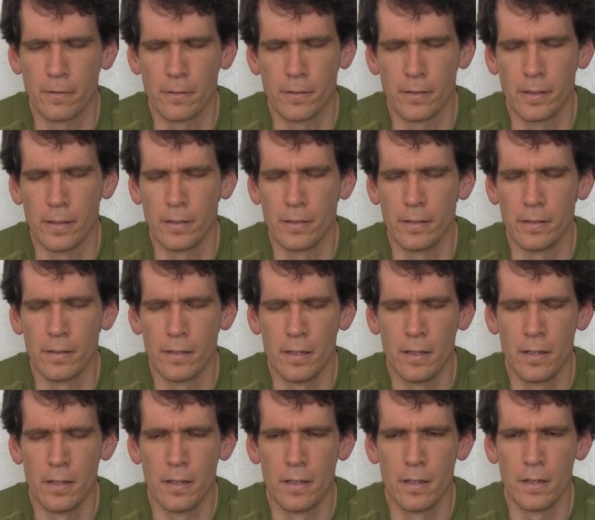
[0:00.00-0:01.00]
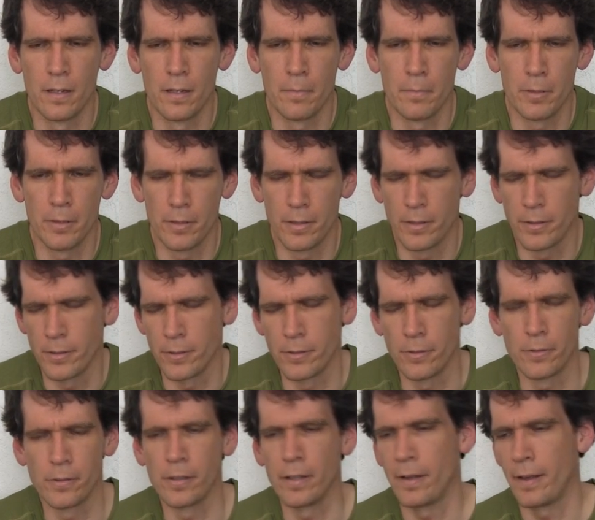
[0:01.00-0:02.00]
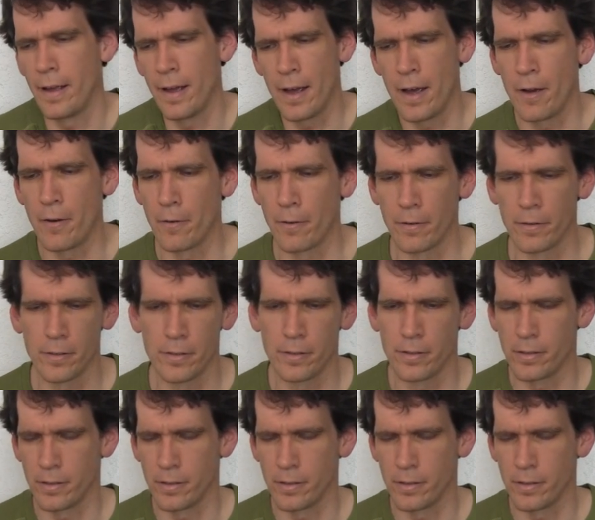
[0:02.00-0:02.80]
for the position or the hours,